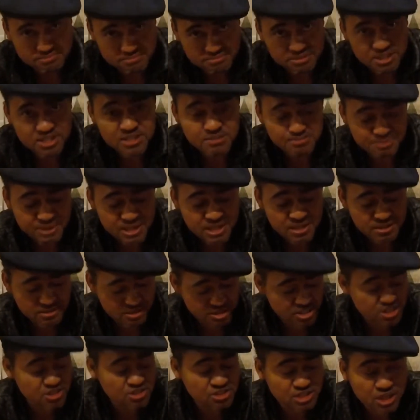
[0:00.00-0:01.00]
Just
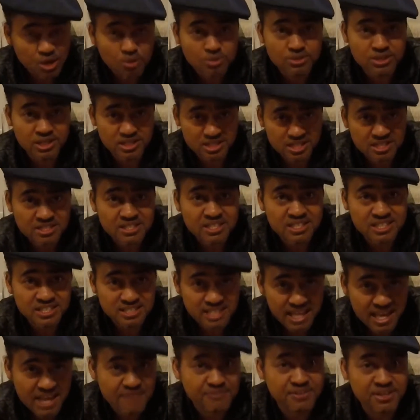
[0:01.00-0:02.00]
note that this thing is
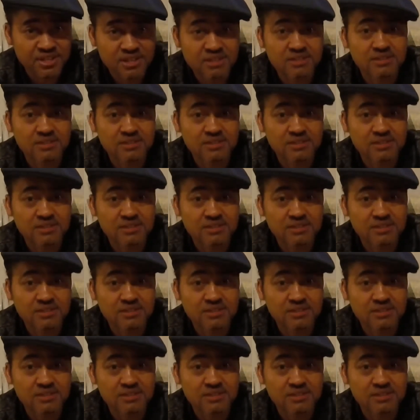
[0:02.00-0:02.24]
heavy.